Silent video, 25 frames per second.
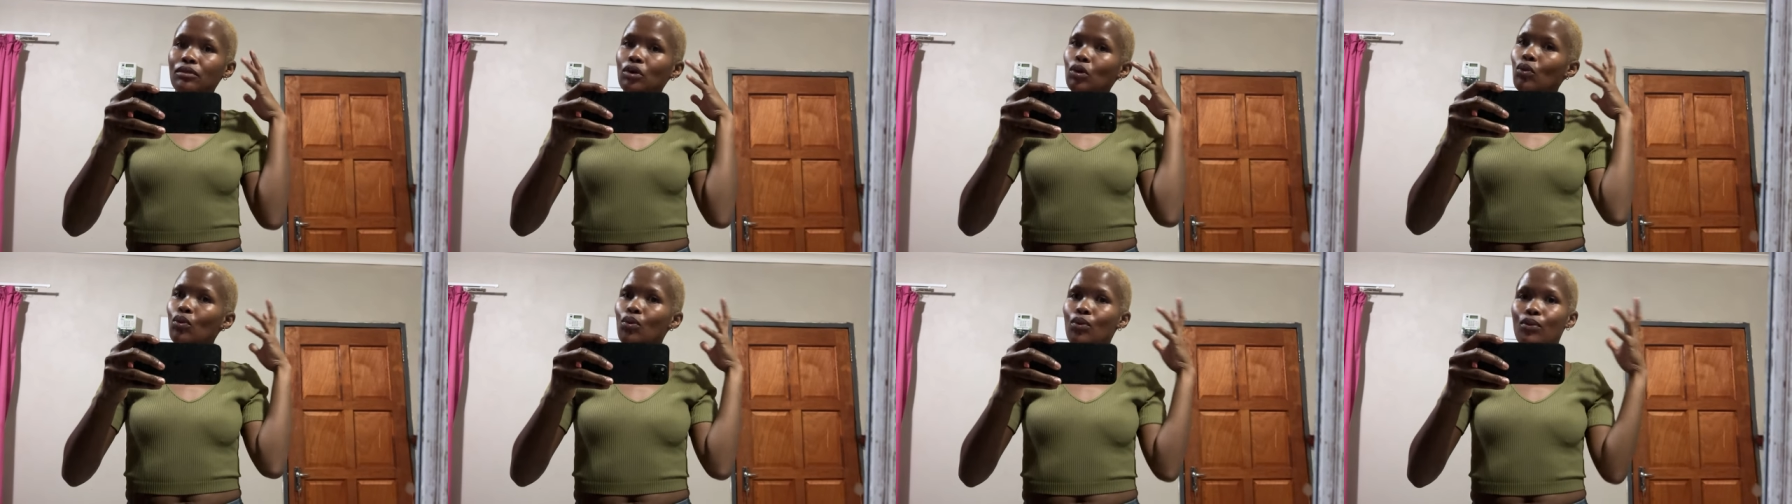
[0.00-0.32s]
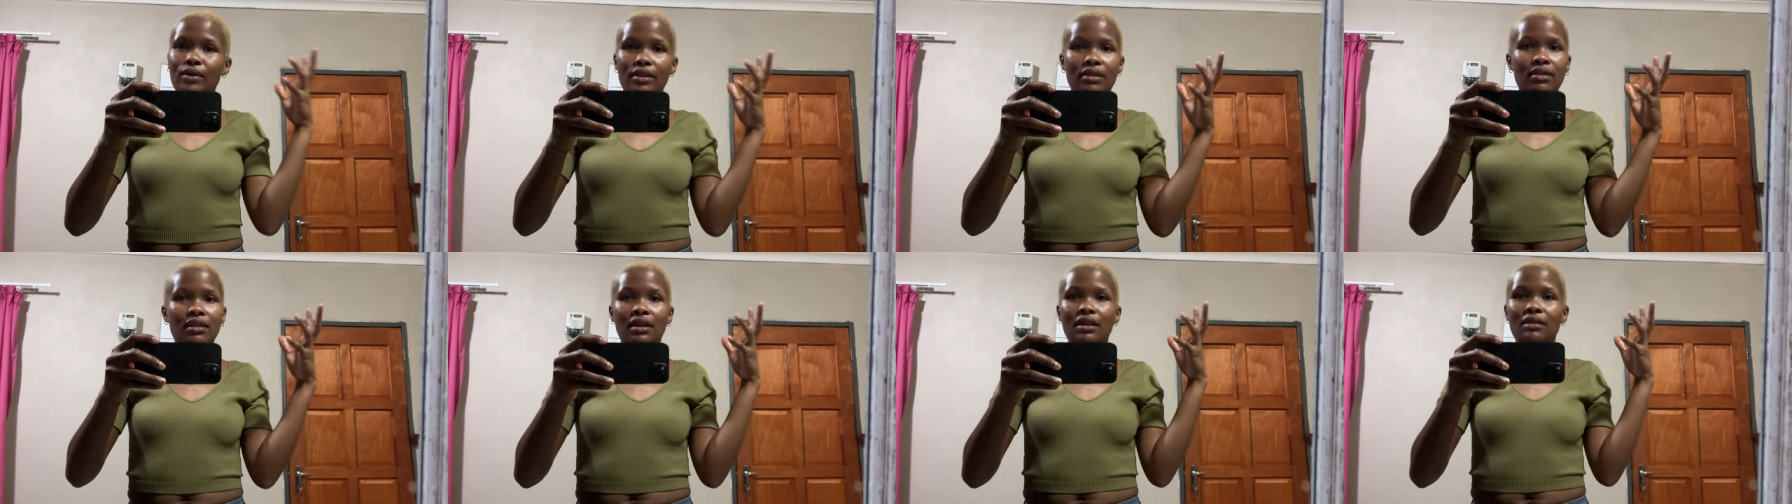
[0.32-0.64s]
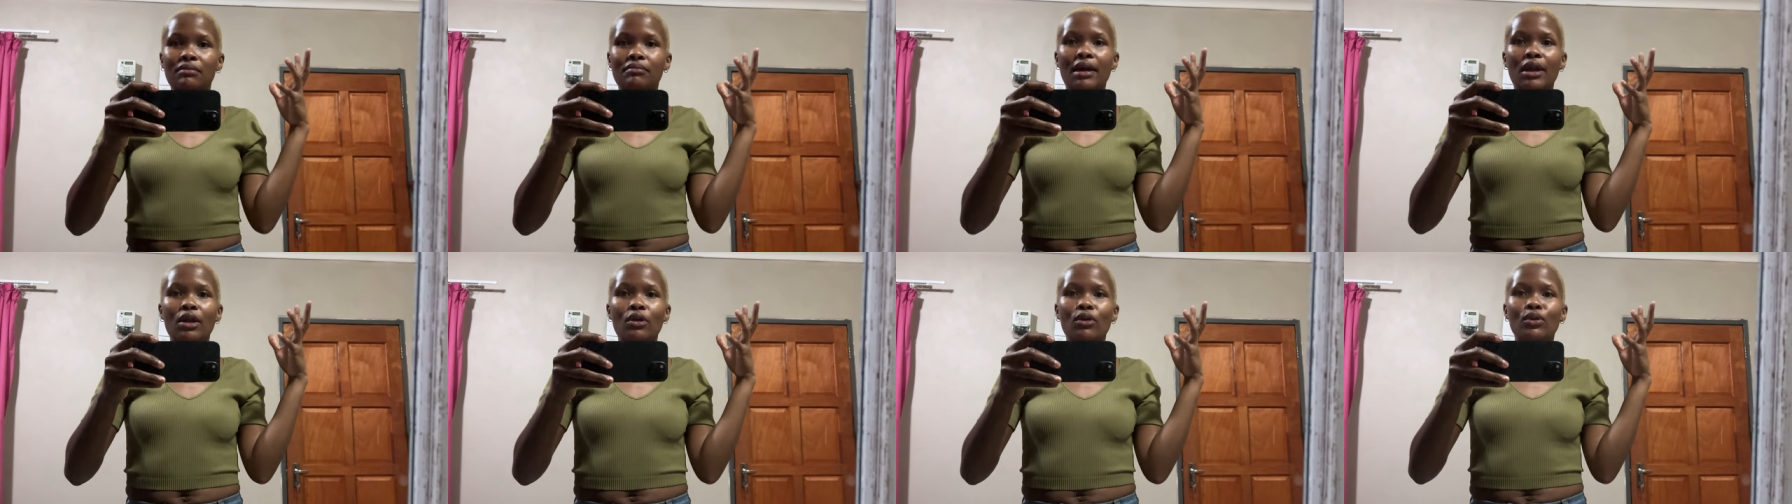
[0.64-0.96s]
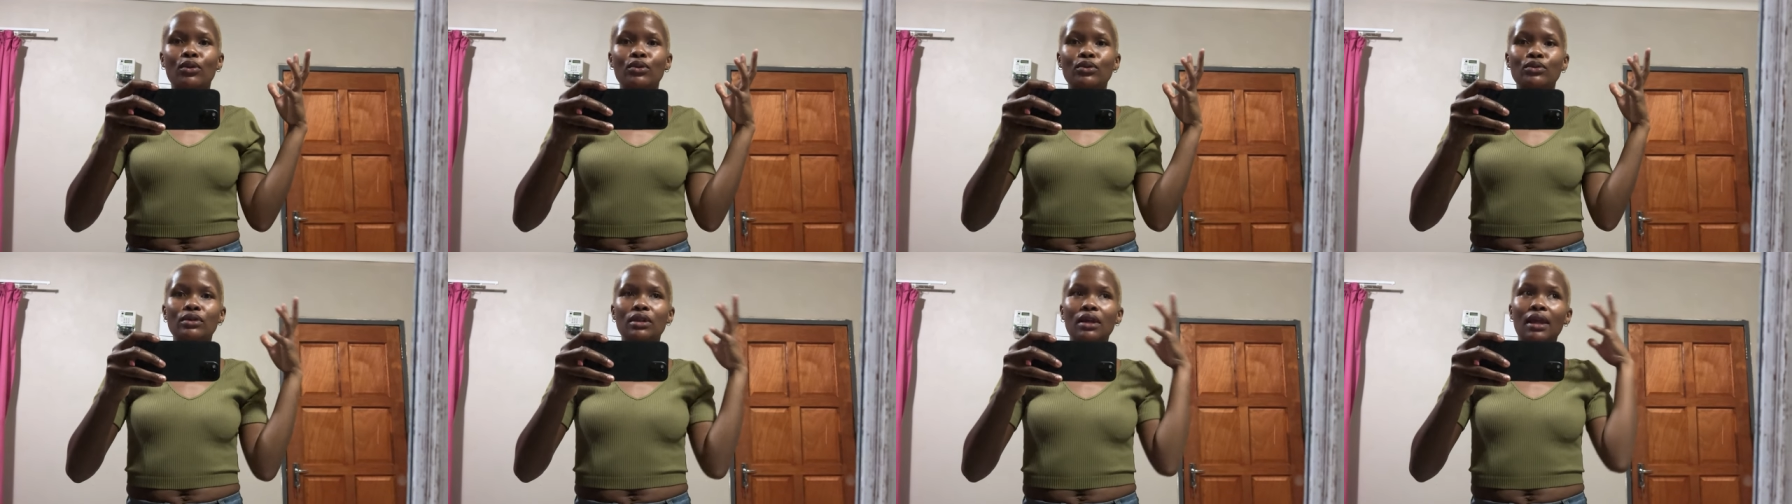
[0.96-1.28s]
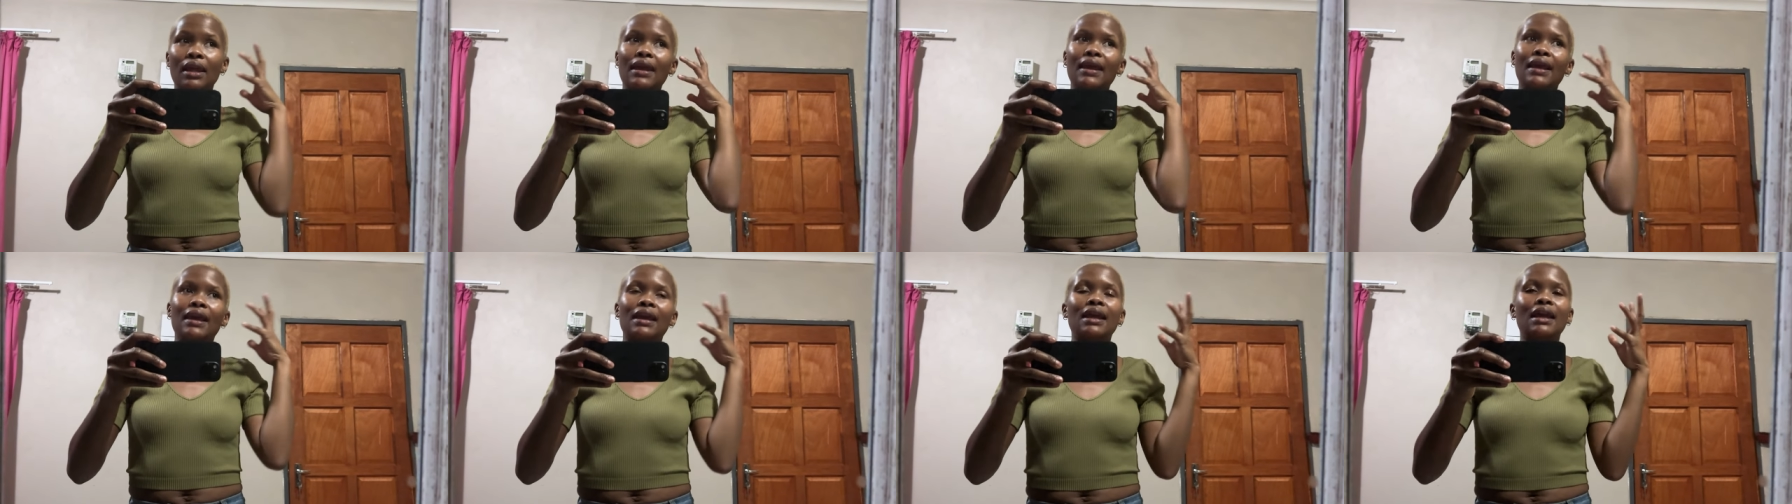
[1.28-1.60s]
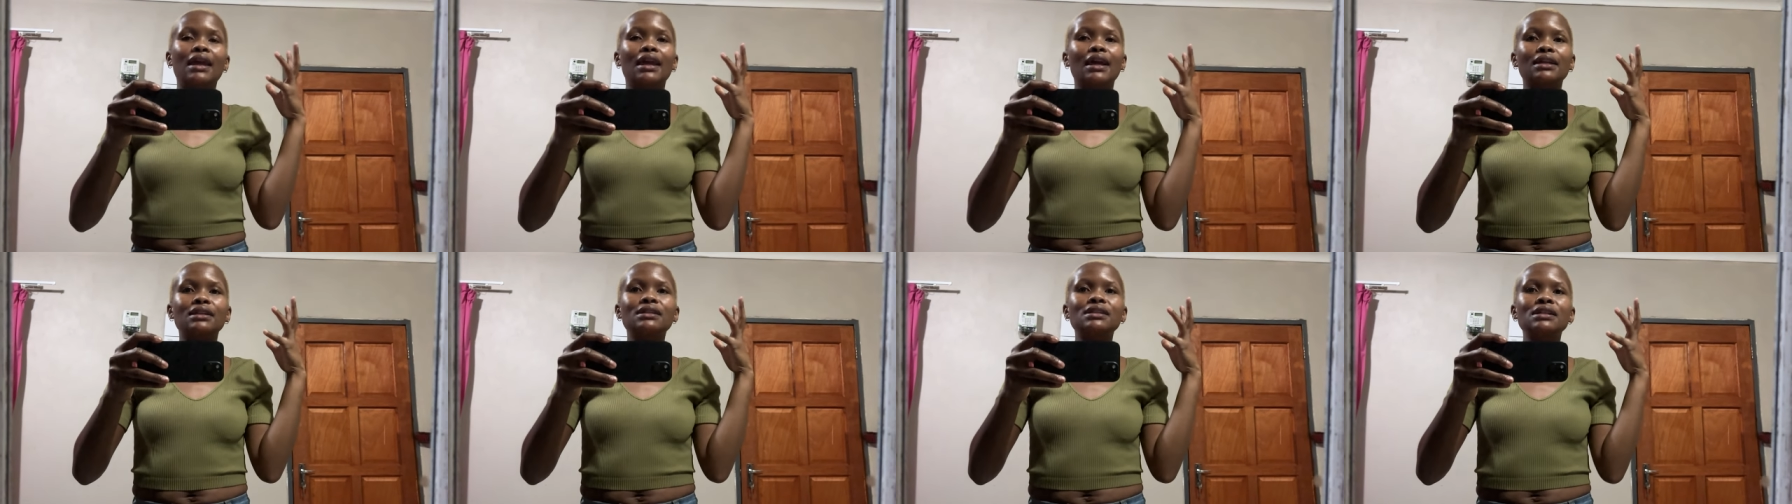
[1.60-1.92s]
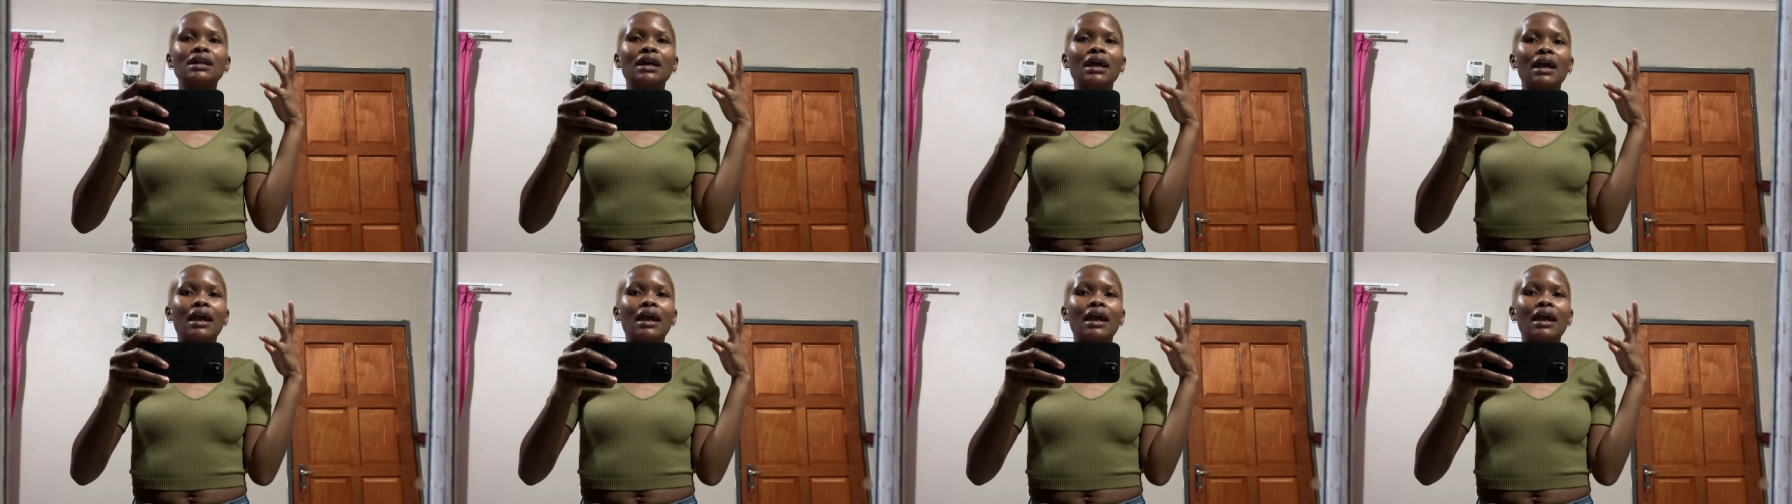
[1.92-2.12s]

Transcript: within my own head